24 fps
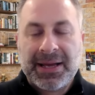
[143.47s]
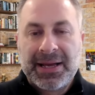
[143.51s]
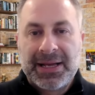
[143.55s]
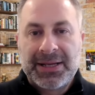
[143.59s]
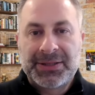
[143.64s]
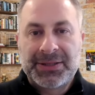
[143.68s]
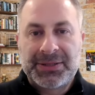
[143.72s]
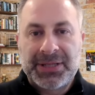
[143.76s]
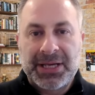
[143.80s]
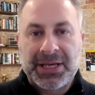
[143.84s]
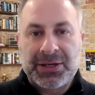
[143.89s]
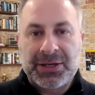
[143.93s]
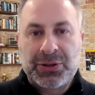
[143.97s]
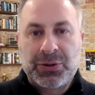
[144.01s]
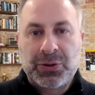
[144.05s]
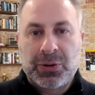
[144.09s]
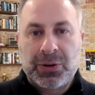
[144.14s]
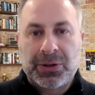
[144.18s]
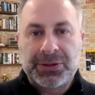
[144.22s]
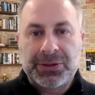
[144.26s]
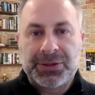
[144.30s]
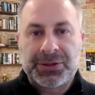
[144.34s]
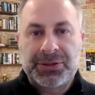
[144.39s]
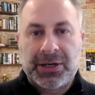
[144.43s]
is they
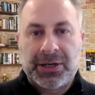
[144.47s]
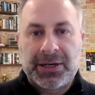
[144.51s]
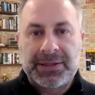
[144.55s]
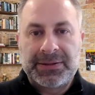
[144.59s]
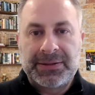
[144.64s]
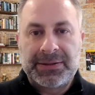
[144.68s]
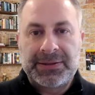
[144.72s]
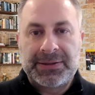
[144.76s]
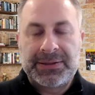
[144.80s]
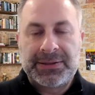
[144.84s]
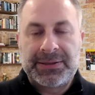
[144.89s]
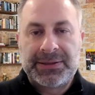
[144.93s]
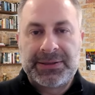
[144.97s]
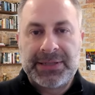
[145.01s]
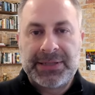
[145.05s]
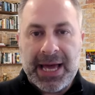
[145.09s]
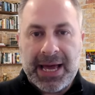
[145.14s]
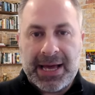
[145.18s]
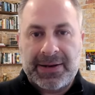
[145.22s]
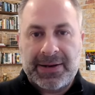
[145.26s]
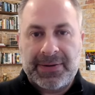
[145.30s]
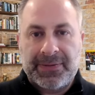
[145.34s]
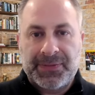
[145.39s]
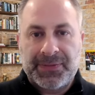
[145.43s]
gorged on
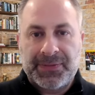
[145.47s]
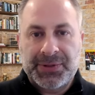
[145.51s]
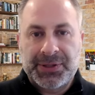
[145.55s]
debt.